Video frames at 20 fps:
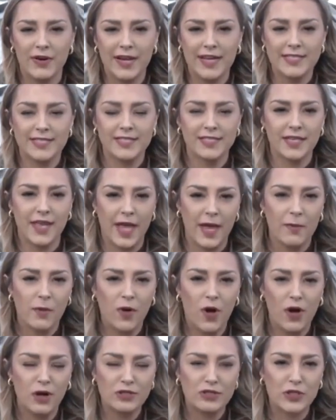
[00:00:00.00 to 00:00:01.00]
where a
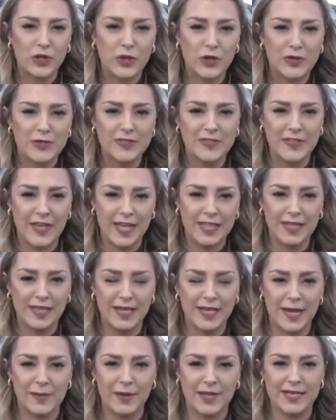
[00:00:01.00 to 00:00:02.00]
scam call turned
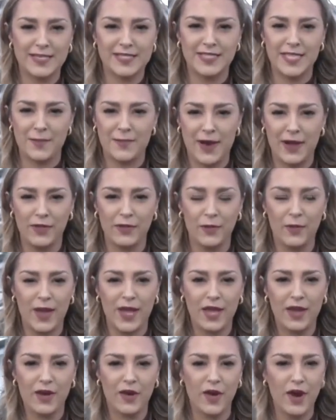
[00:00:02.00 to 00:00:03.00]
deadly, and I'm going to step out of the
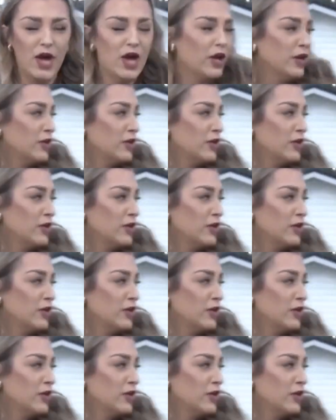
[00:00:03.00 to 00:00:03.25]
way here